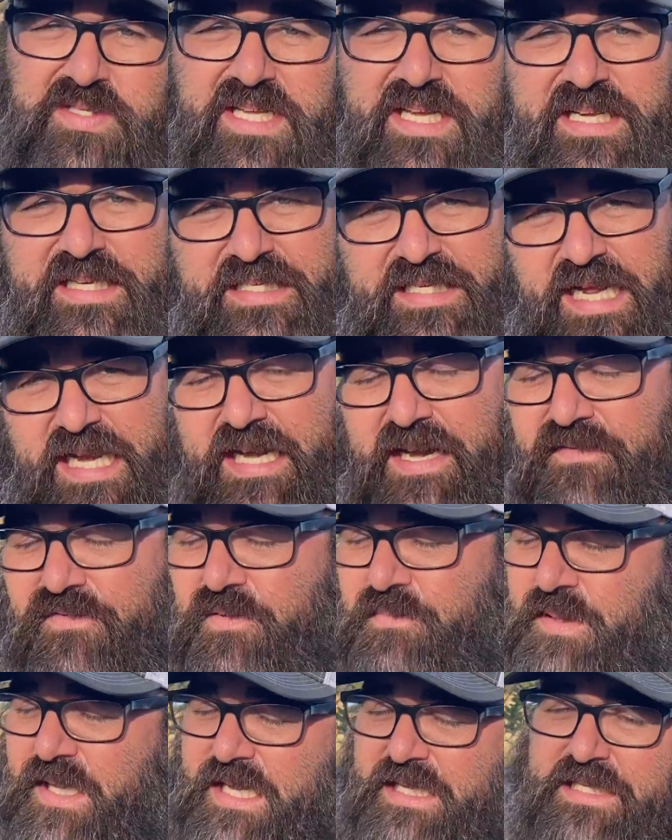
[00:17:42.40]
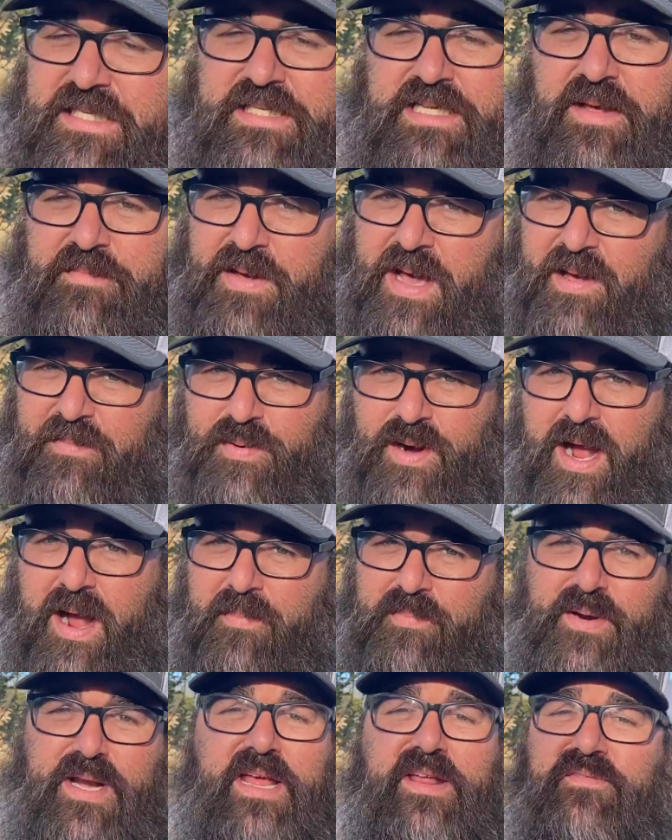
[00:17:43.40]
in 10 different places on my
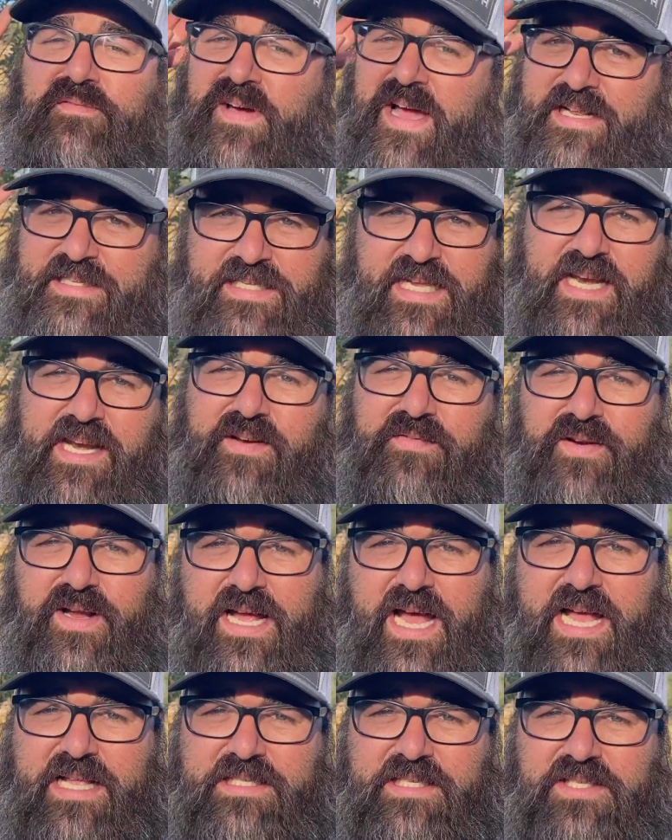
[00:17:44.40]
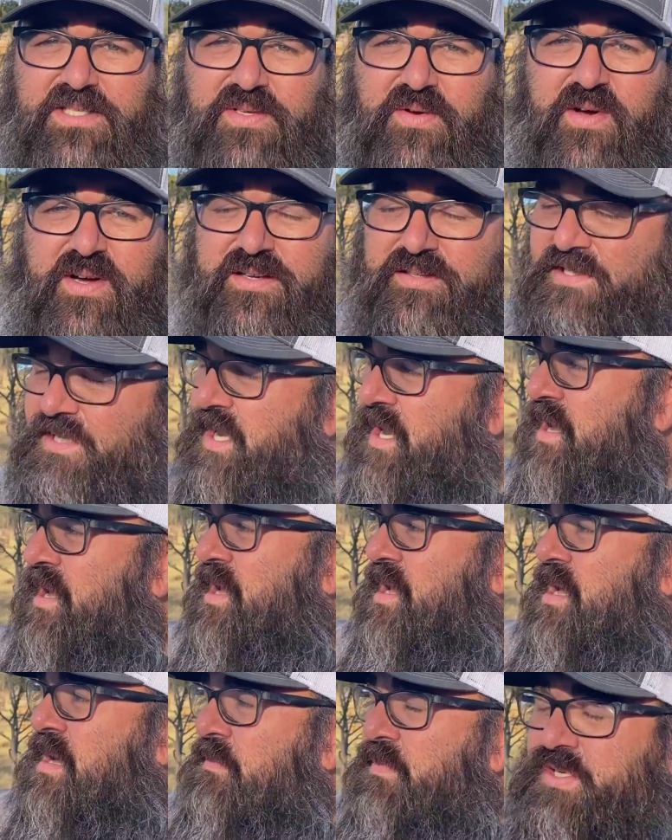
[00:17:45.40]
property and find 10 different kinds of soils.
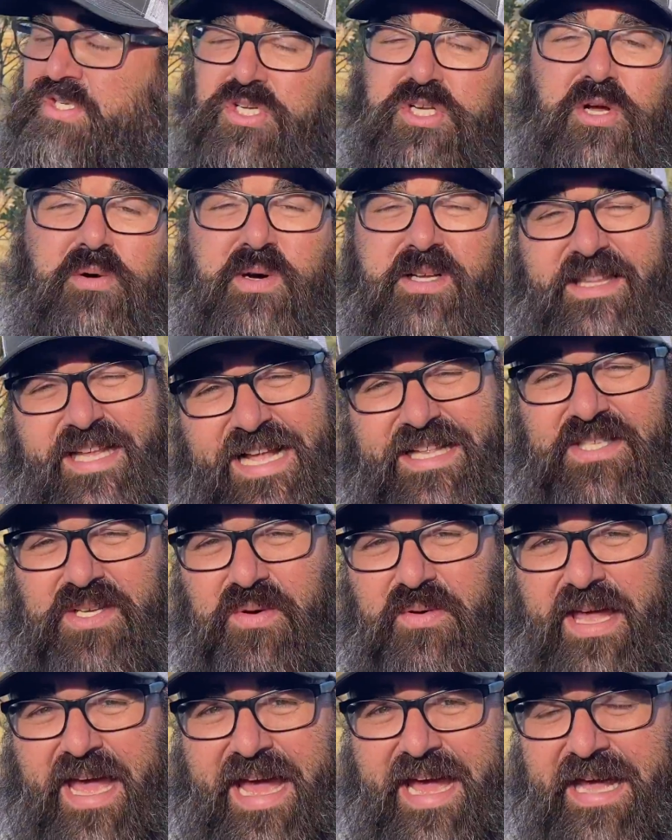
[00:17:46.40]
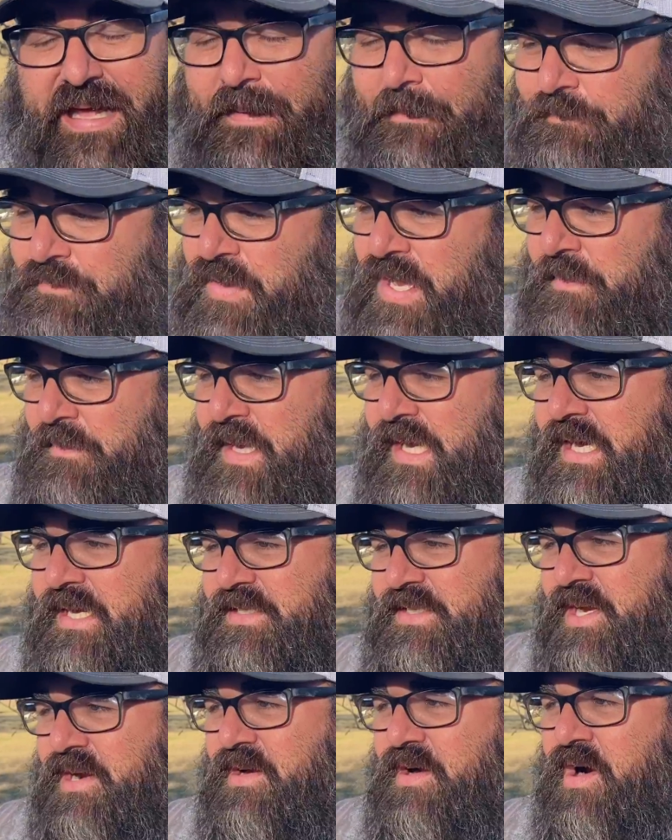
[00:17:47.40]
But you know what? That's okay,
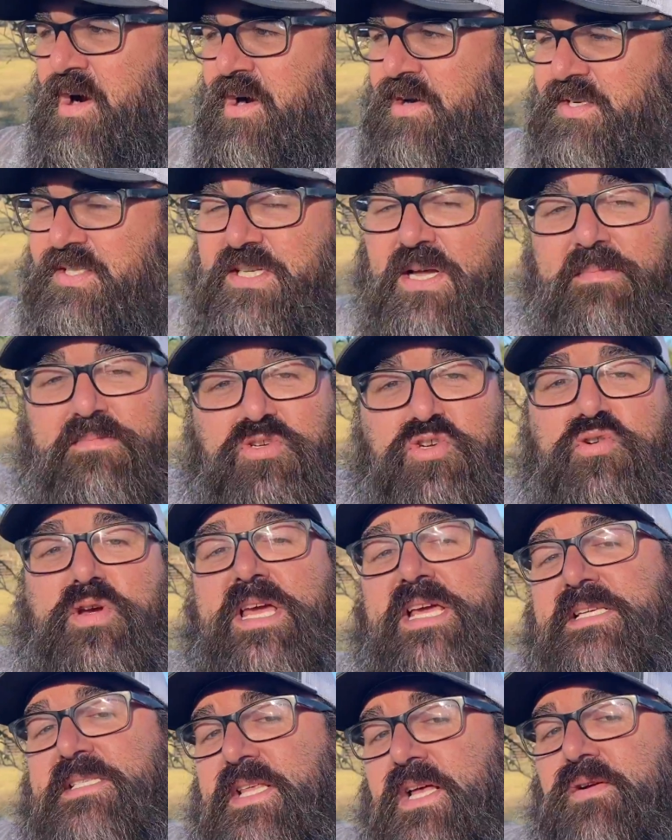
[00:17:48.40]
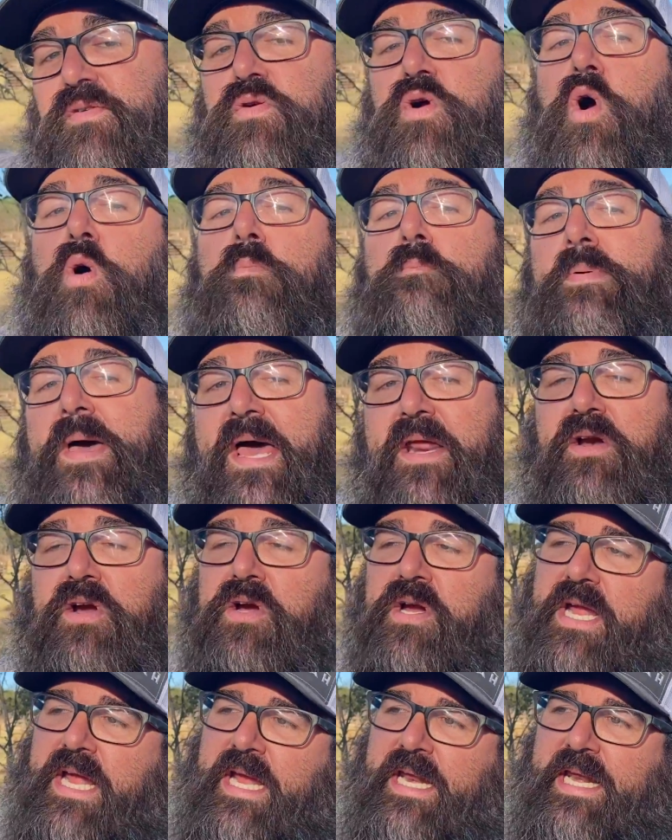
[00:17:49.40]
because there are some trees that grow
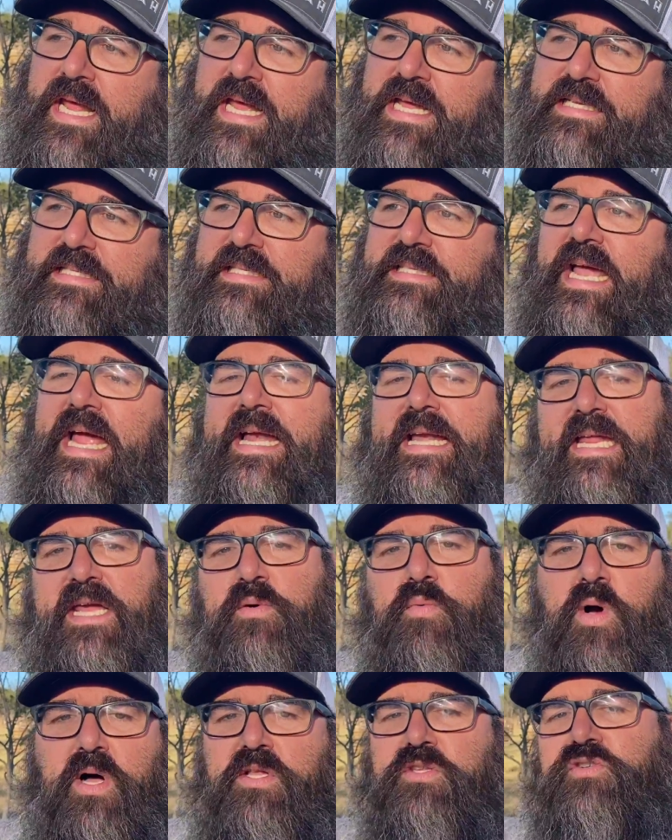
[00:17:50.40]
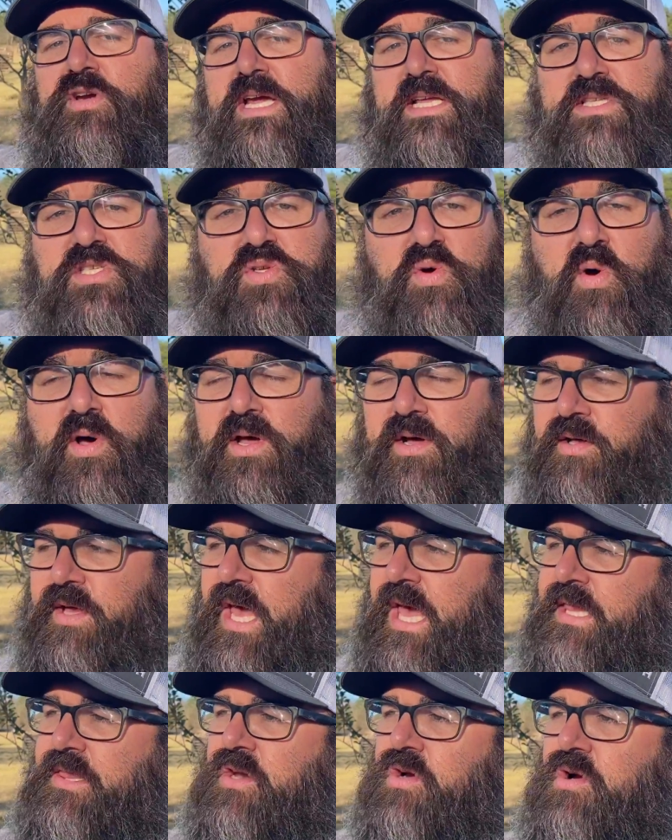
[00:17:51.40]
better in a sandy, well-drained soil,
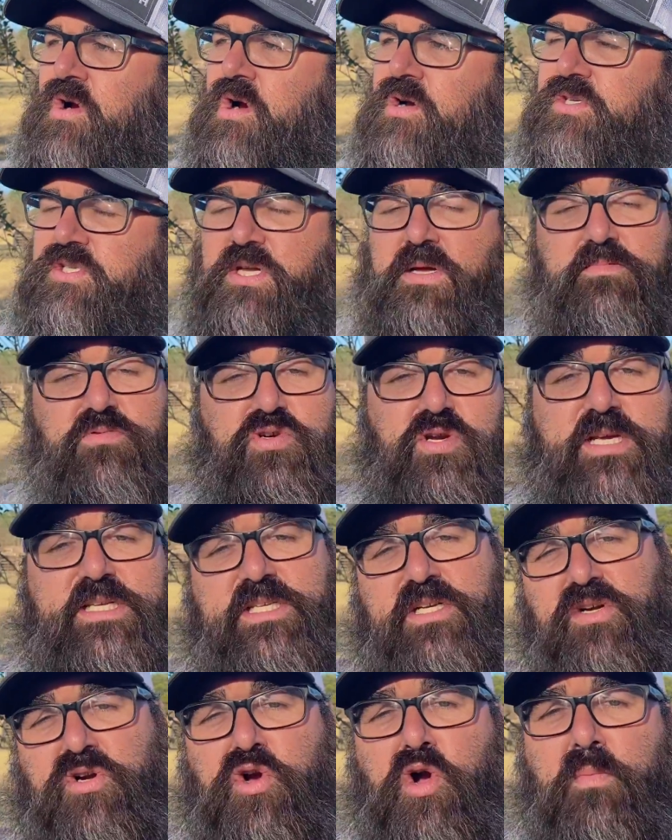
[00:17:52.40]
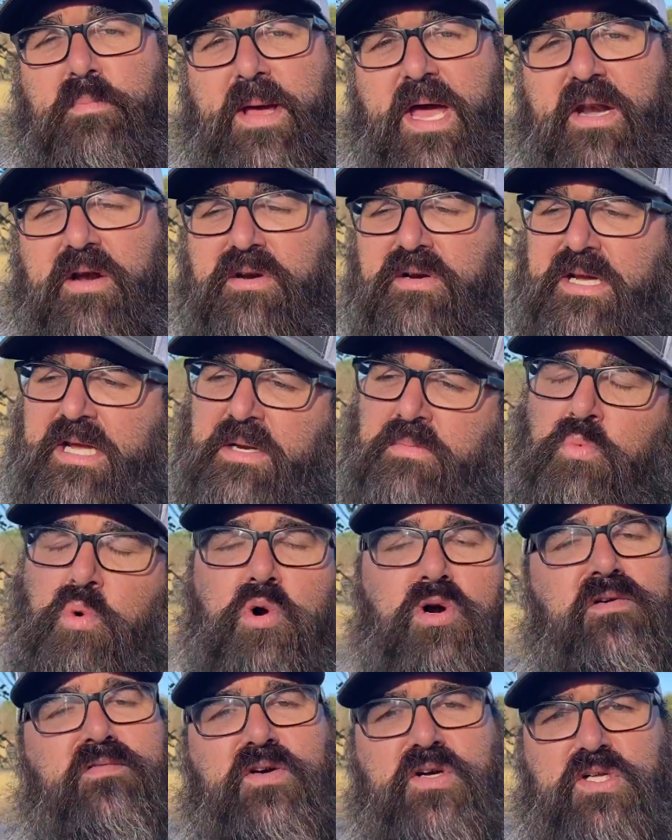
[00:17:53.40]
and there are some trees that grow better in
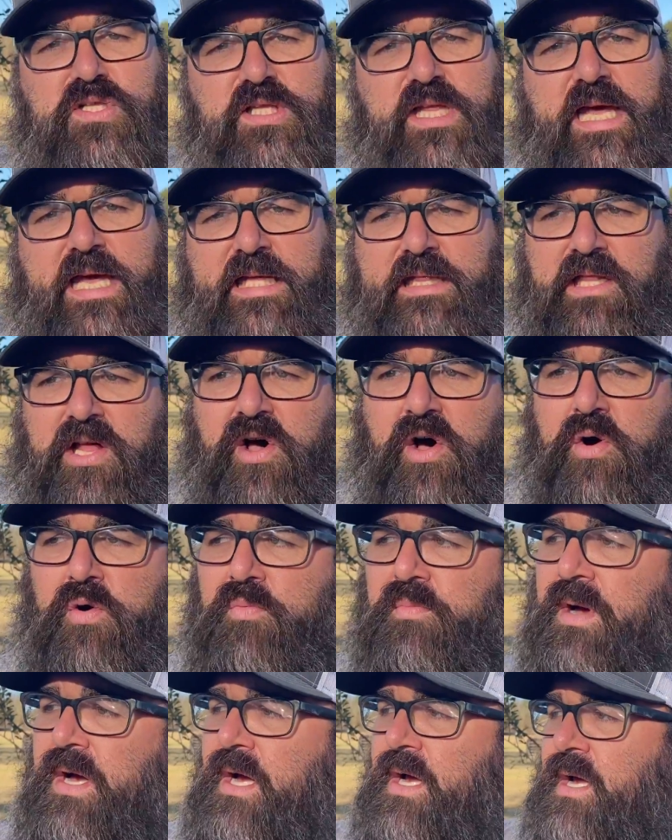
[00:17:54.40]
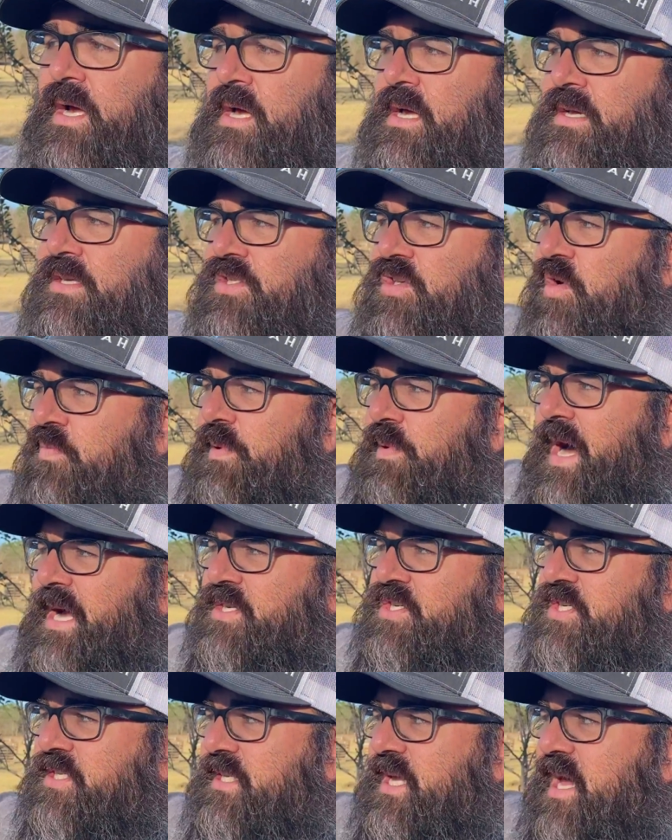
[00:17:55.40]
more of a clay loam. So by
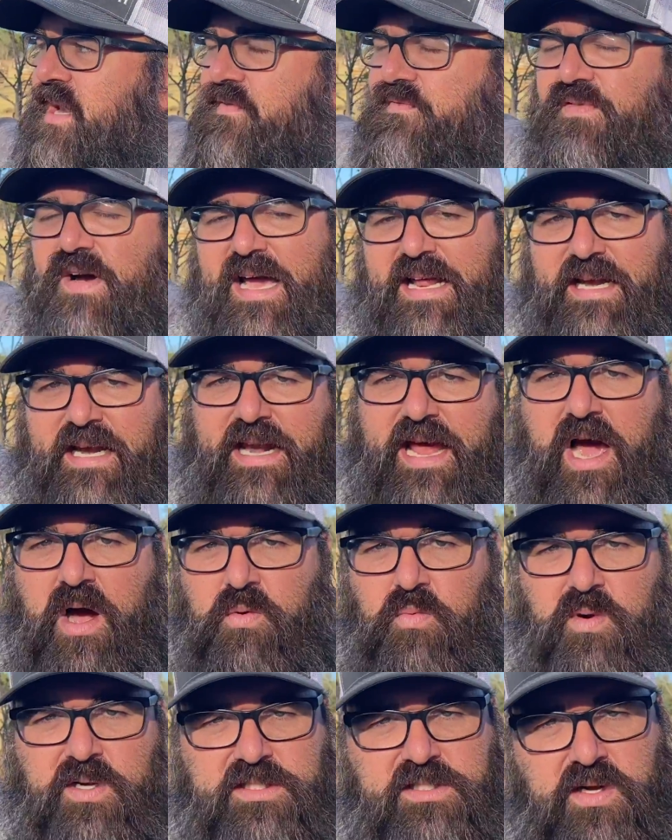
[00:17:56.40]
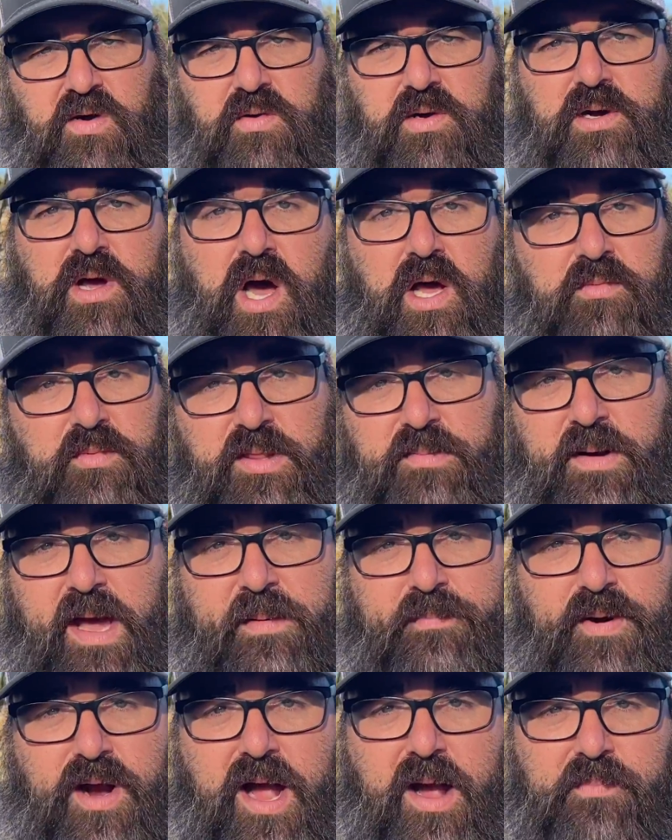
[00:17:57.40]
just kind of finding out what's going on with my
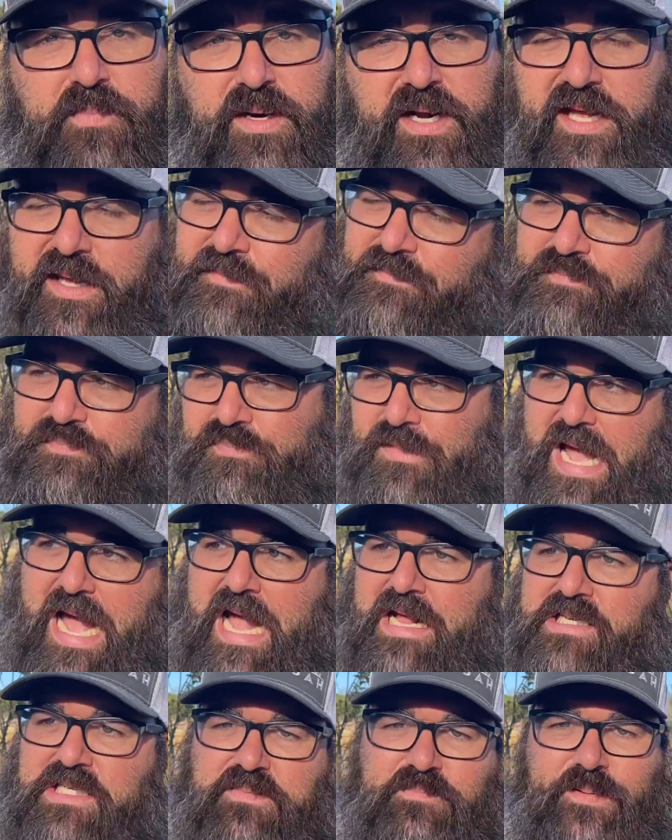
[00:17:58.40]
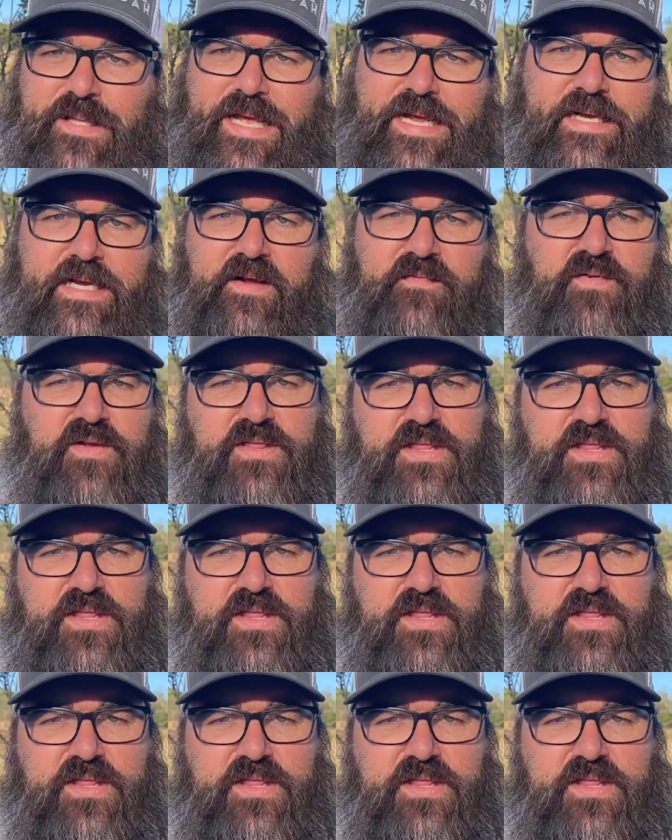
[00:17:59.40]
property, I just plant different